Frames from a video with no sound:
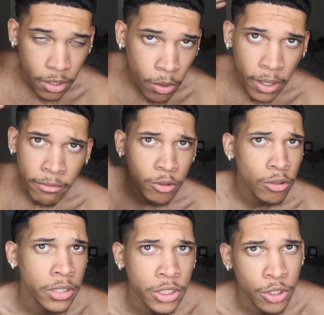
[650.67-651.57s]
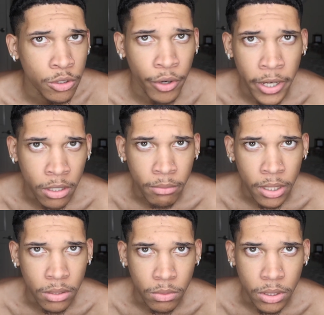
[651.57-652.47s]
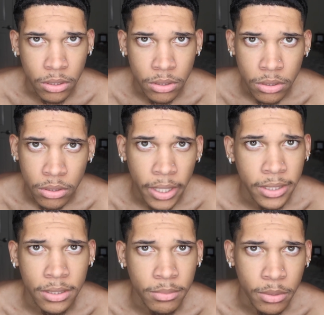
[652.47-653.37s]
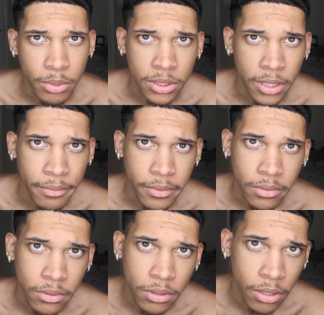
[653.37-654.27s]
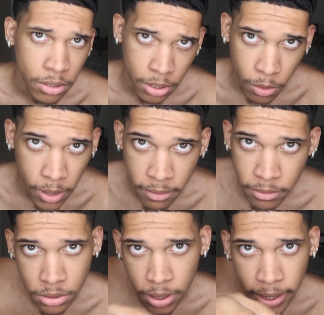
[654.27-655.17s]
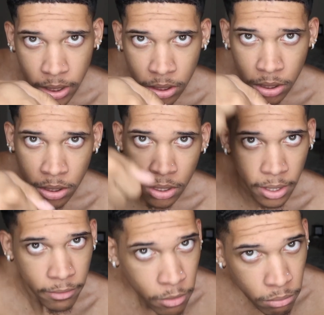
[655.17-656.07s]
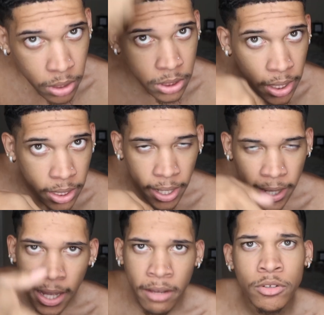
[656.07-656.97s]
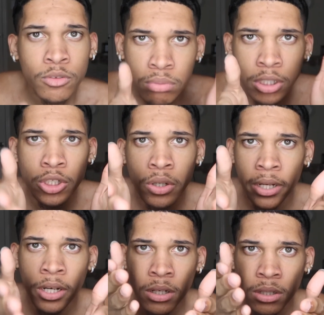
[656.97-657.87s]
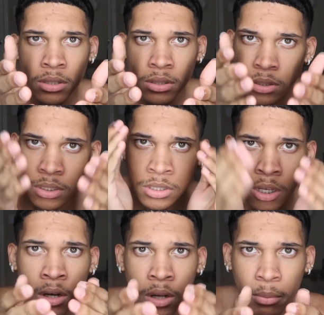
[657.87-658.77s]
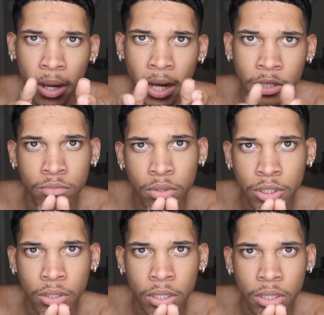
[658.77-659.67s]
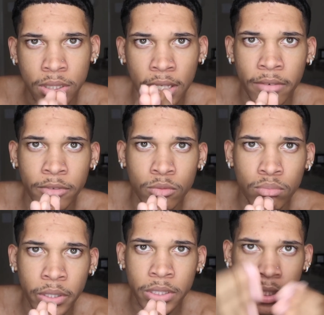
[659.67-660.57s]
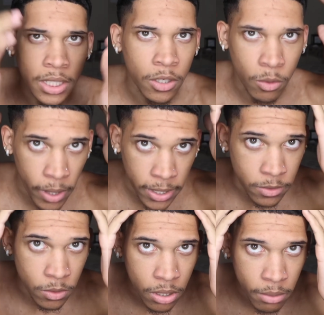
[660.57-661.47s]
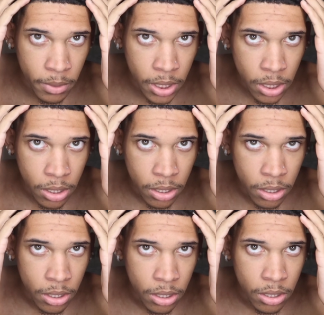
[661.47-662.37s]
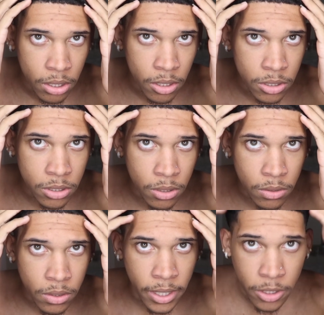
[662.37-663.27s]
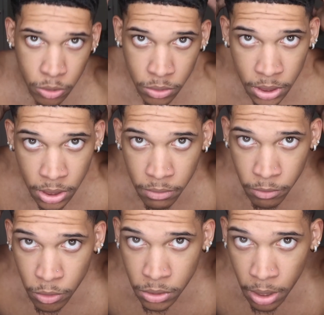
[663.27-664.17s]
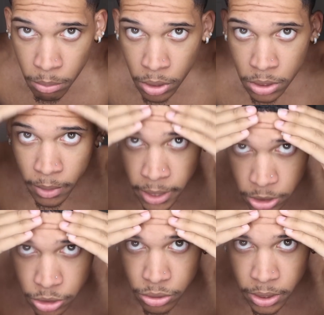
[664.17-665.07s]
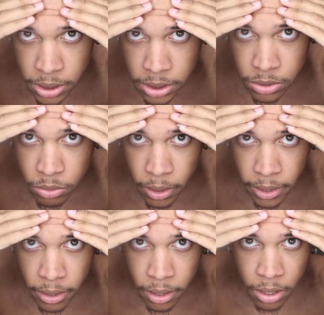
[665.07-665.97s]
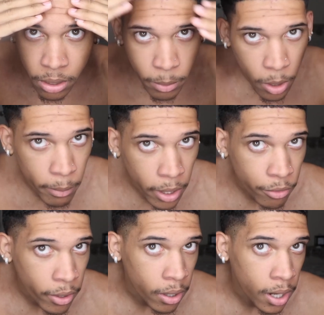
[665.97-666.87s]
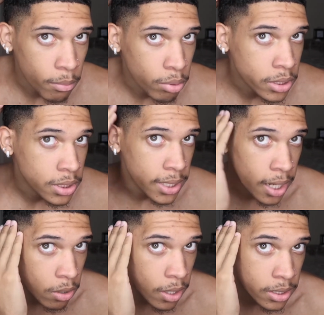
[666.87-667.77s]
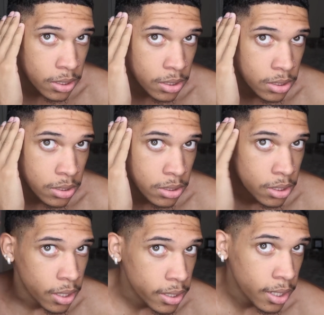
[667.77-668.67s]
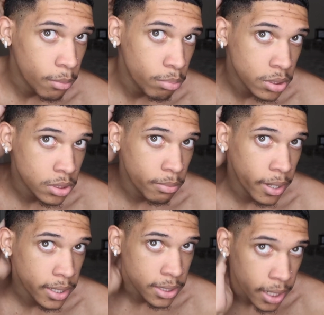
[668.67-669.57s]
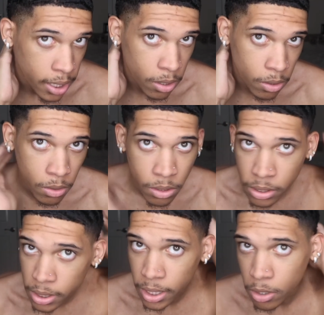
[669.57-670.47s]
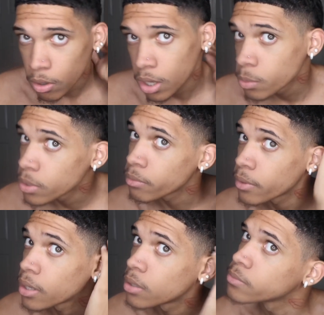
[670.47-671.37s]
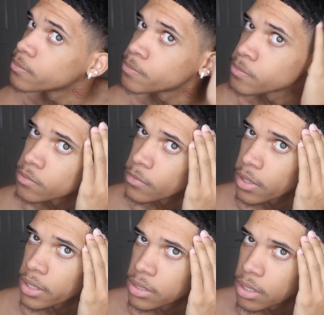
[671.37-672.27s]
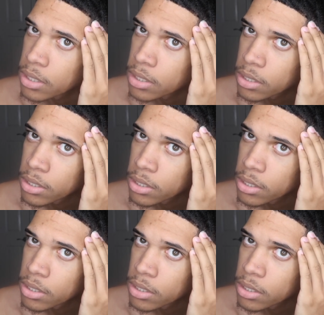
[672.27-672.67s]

Don't ever go against your grain no matter what. That's tip number 7. Don't ever, like, if you brush, like however you brush your hair, it's all about how you brush your hair. Because however you brush, that's how your wave's come in. So, as you see, of course, I brush my hair straight this way. On my crown, I brush it down like this. And then I brush the back down. And I go all the way around. Like that.